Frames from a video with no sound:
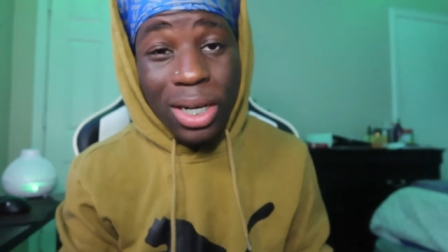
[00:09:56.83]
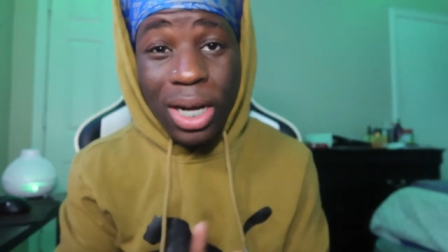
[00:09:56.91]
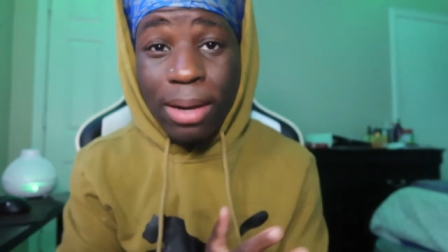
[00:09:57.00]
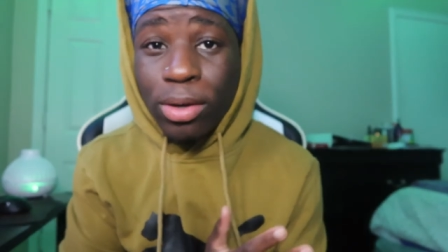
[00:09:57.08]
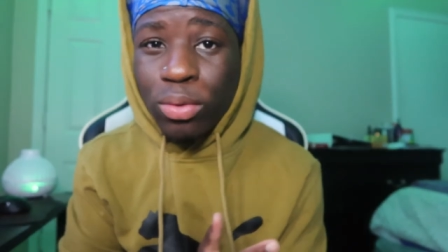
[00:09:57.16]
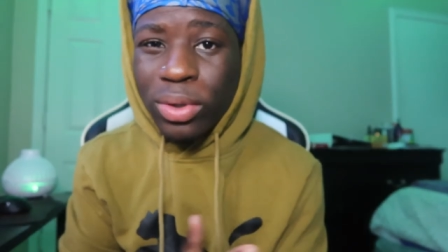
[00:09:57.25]

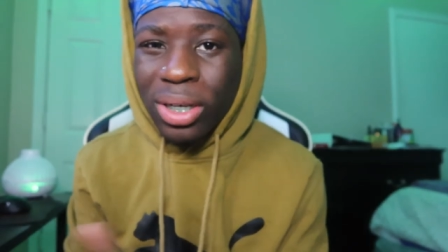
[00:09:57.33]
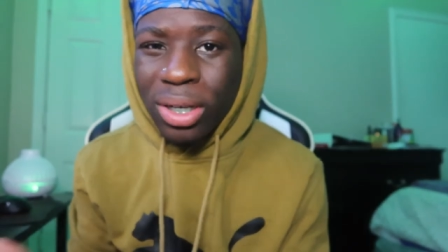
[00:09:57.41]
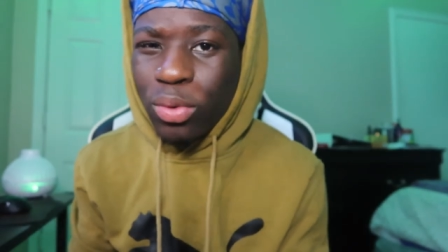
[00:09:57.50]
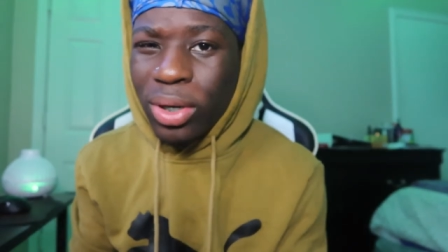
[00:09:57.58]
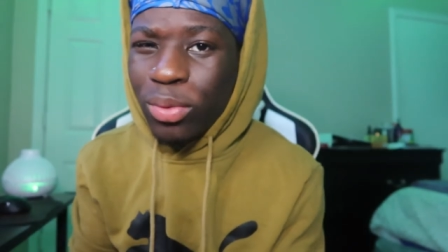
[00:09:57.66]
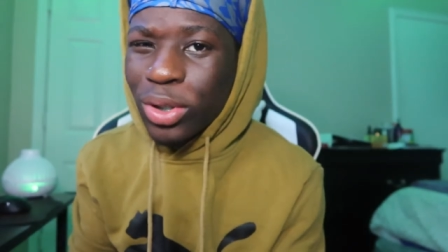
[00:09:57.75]
comment what uh,
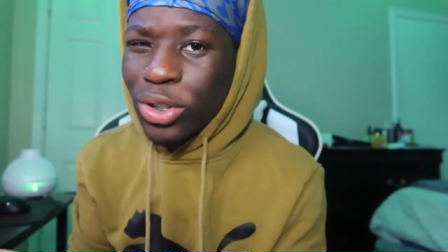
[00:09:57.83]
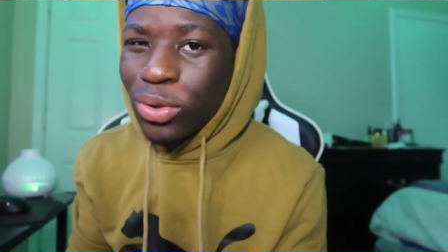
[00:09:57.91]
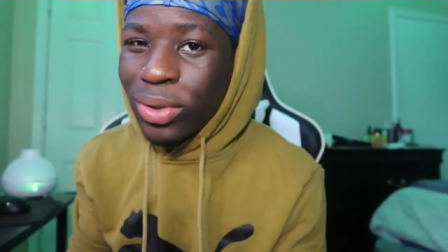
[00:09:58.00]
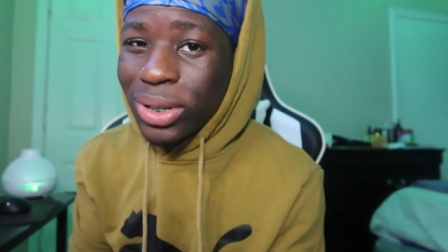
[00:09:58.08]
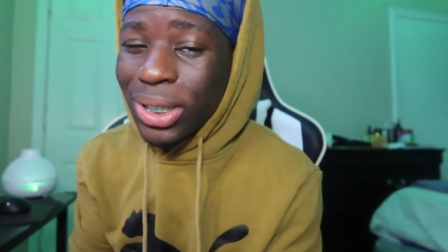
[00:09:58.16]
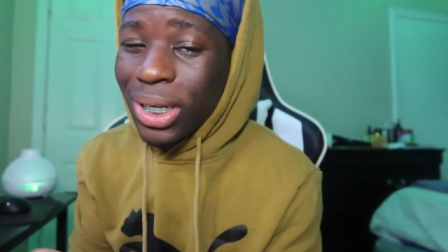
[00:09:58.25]
what, what
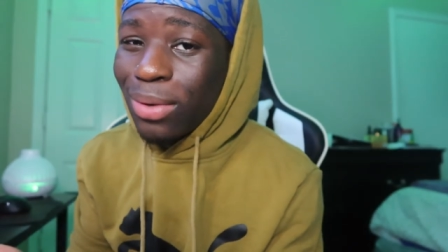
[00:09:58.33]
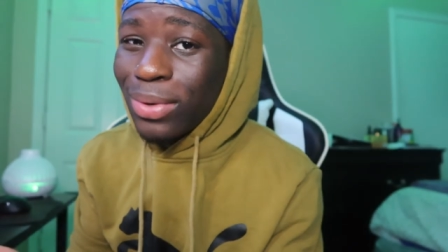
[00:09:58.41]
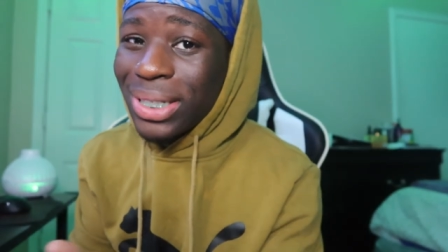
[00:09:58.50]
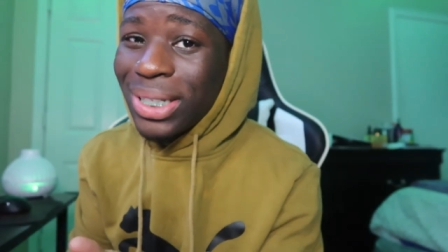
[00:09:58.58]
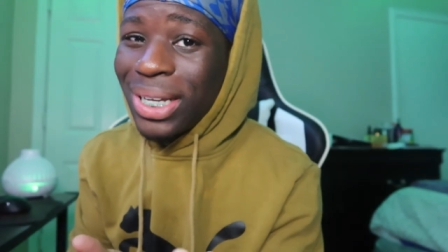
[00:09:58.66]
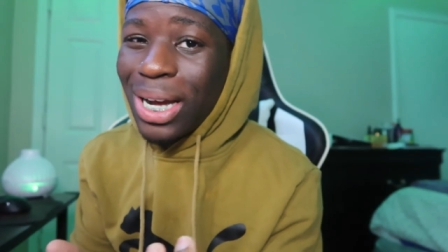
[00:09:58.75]
story time y'all
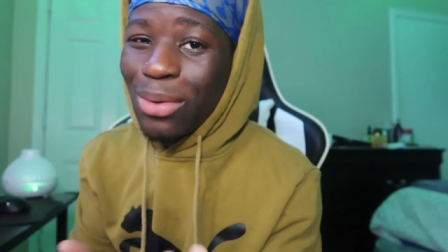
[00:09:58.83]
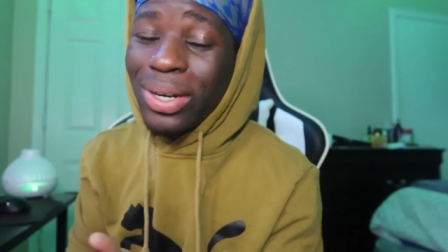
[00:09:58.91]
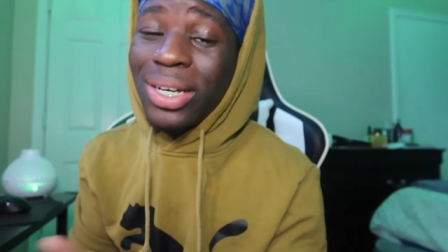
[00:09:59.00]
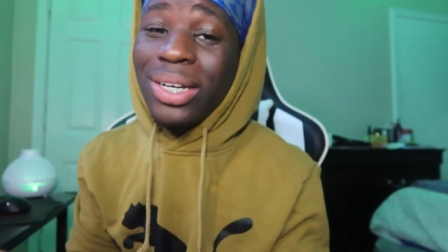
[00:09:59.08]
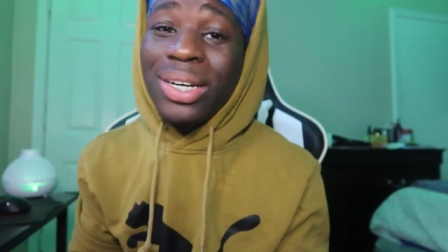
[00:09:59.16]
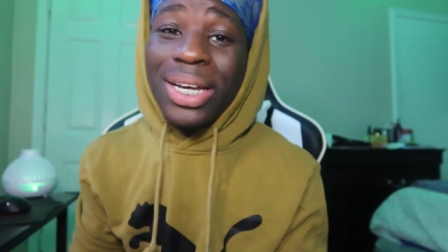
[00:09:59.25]
want y'all
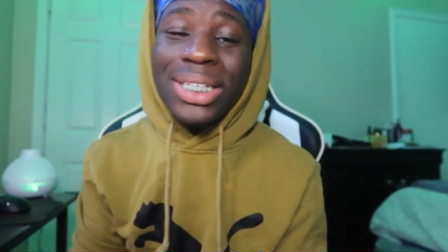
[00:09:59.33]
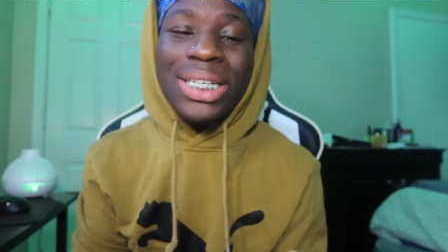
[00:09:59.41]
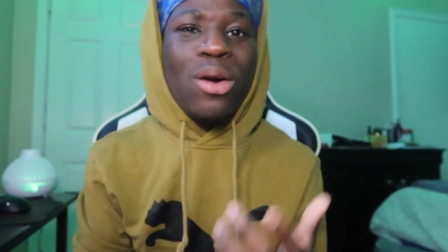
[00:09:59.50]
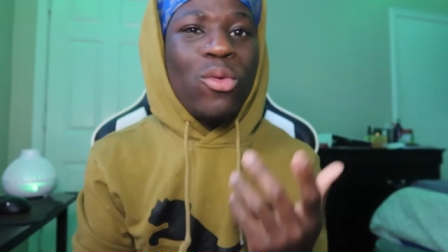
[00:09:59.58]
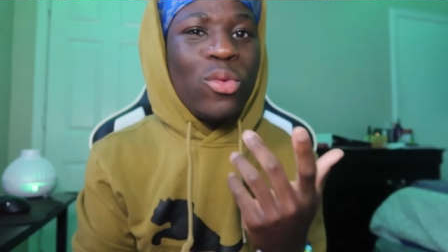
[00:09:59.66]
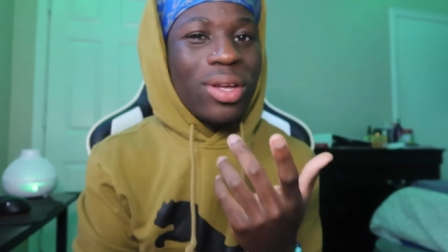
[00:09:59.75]
want to hear next.
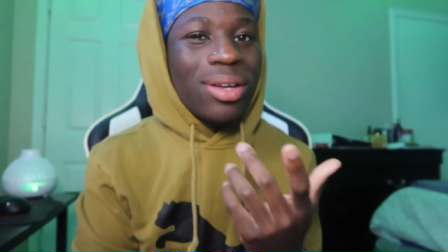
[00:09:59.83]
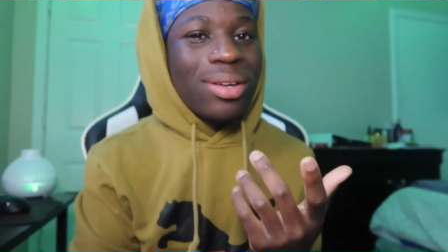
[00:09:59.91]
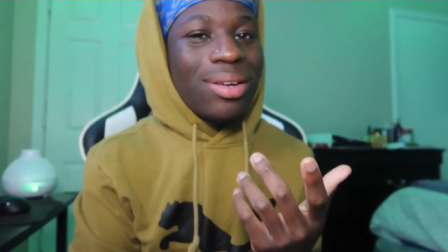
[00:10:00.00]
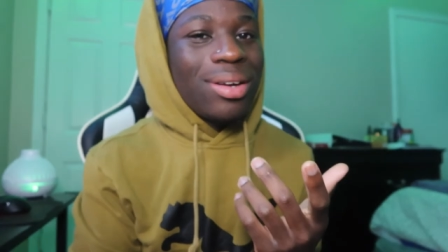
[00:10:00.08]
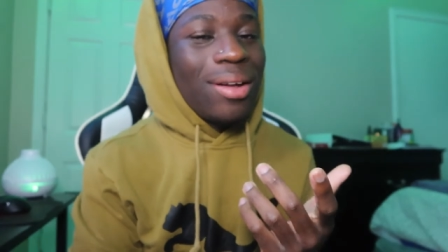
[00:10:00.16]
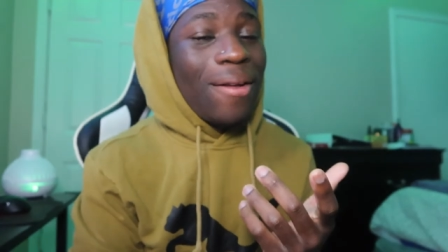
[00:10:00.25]
I
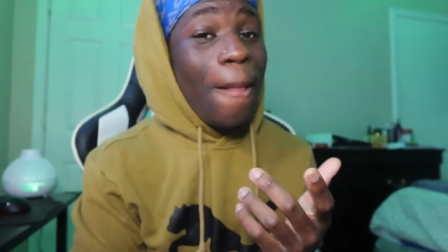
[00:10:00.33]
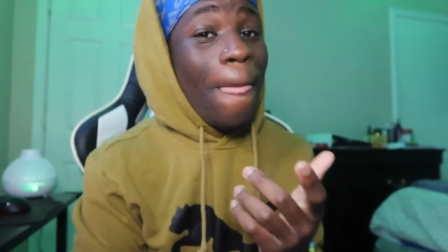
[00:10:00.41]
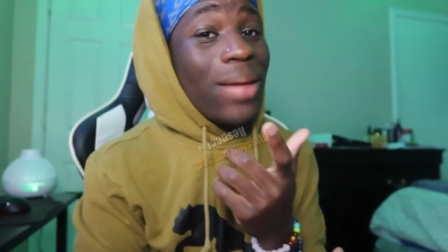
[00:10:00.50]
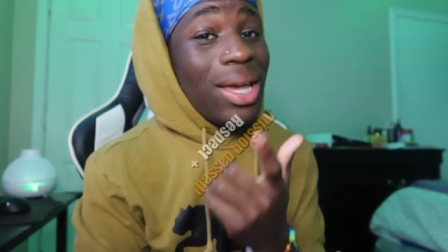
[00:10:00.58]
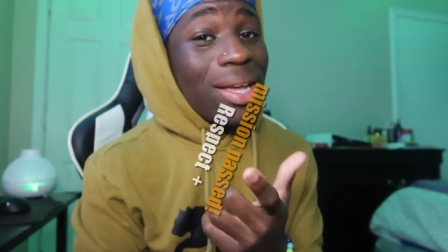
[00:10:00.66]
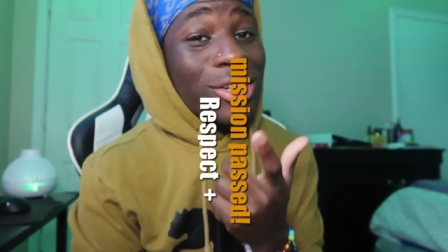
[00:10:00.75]
will
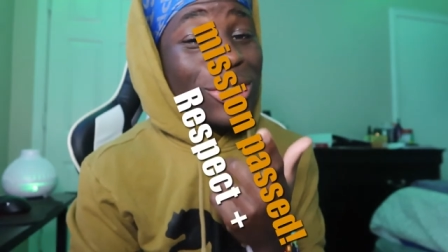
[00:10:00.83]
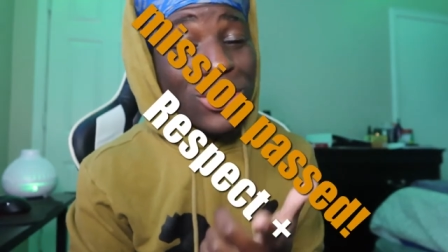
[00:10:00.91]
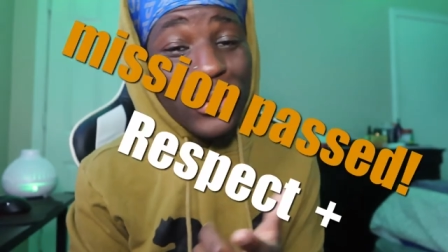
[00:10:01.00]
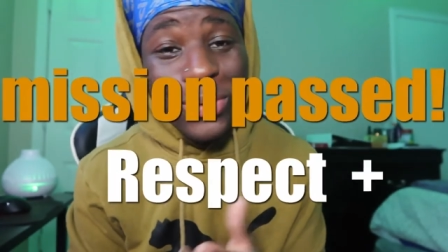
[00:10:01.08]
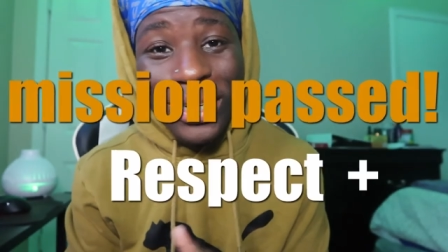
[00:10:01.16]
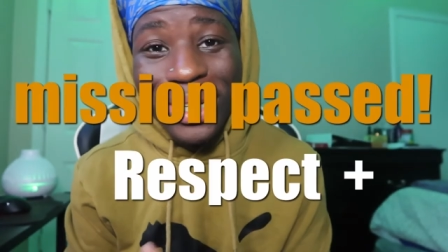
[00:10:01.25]
get
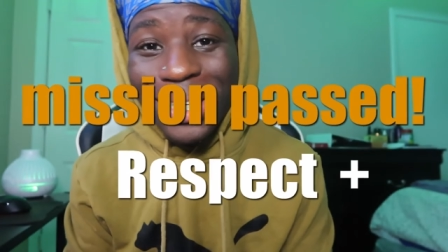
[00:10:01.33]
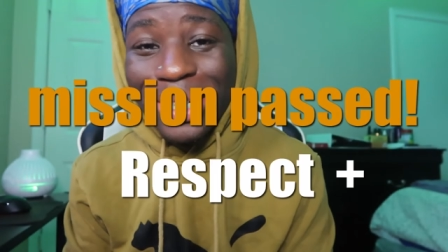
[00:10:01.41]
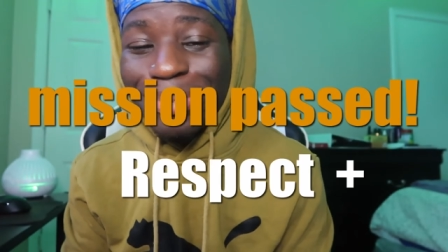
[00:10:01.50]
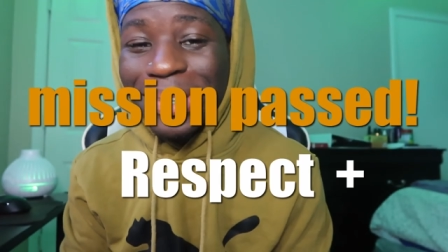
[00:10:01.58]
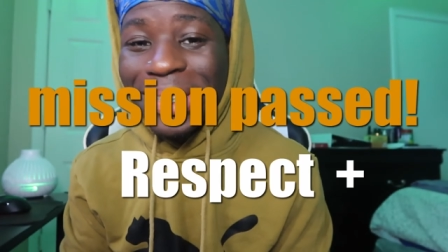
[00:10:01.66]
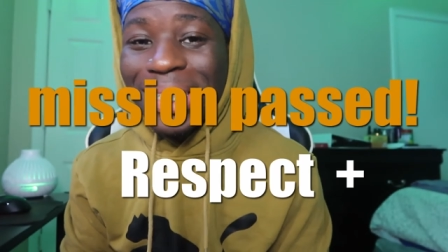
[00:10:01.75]
into it, you know what
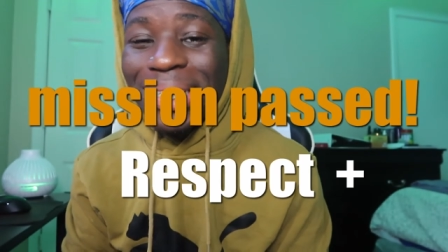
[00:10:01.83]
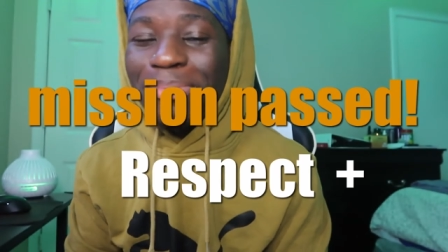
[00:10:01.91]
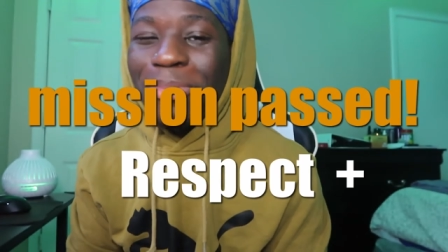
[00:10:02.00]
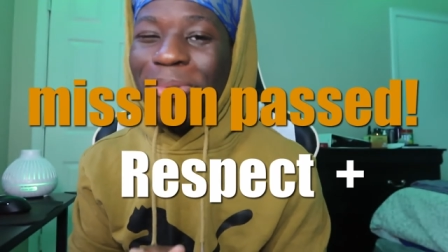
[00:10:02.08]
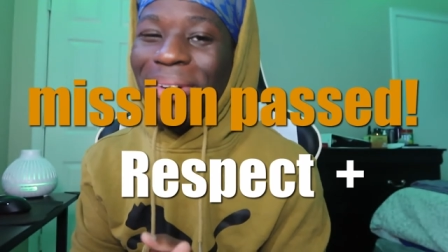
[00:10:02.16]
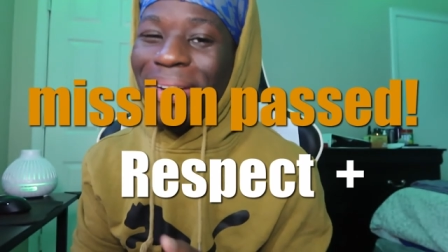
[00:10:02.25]
I'm saying.
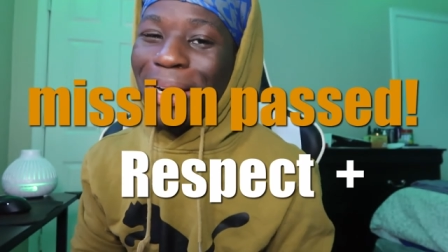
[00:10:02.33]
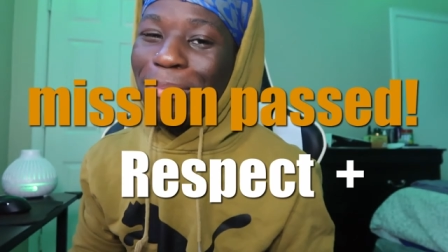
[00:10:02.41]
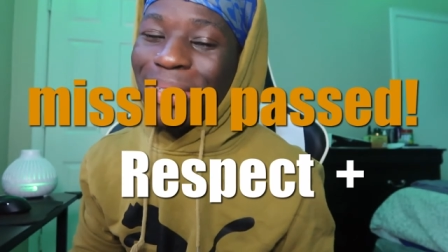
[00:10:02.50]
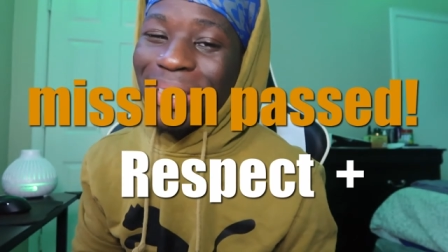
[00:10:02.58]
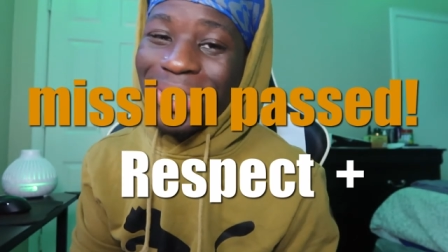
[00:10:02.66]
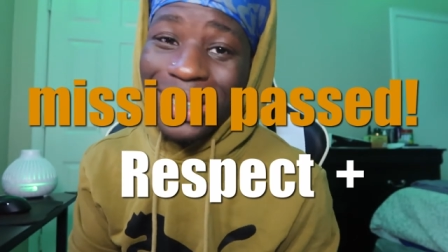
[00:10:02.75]
But with all
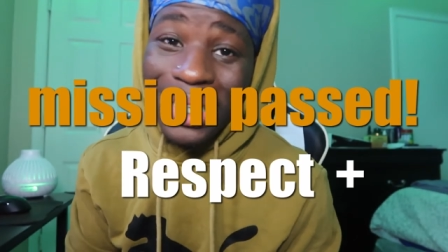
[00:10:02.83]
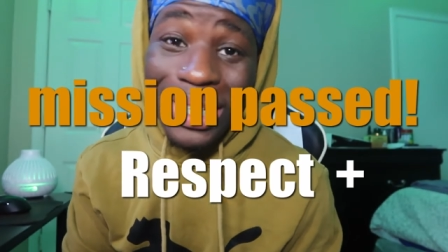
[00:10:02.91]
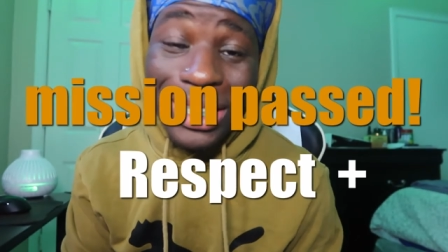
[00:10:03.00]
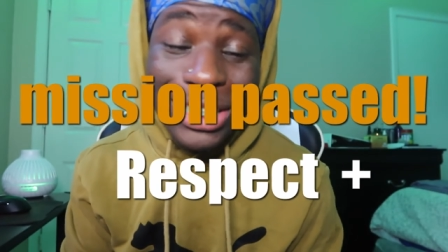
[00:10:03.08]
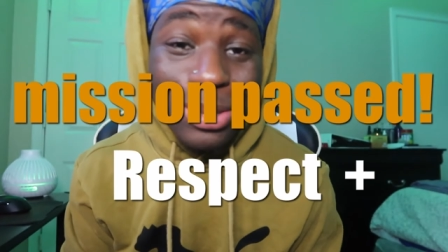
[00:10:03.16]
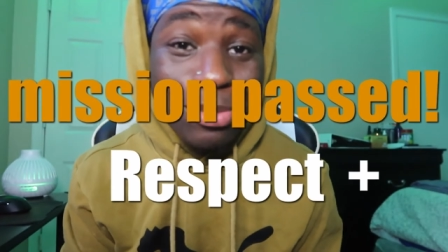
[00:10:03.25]
that being said,
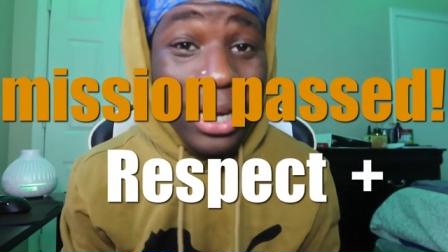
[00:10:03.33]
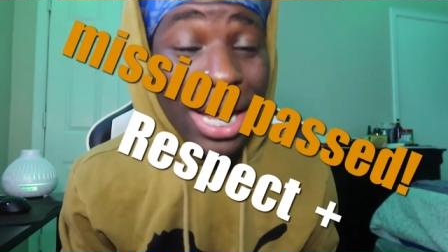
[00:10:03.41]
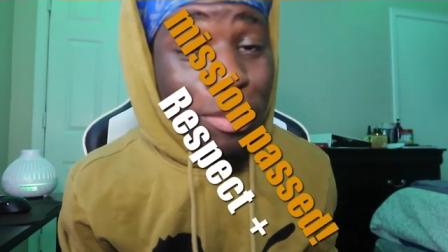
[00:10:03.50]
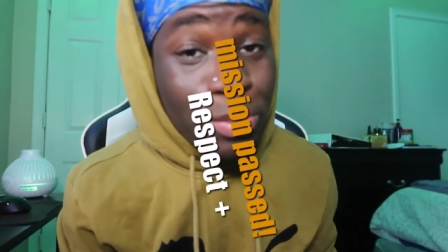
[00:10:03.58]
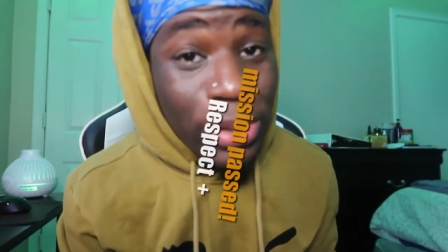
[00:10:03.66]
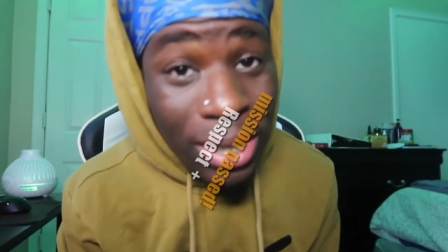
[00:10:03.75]
it's your boy
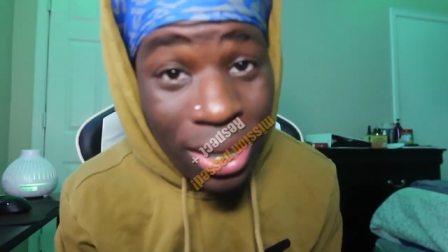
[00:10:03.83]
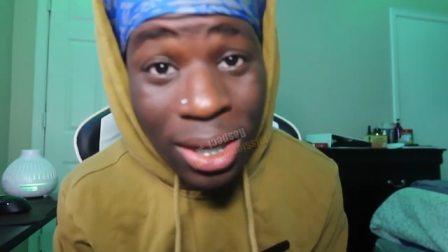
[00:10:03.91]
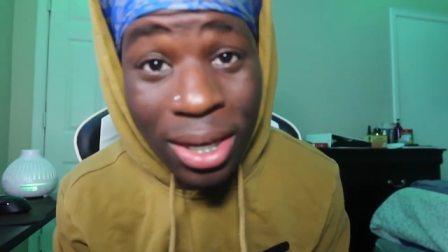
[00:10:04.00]
AP.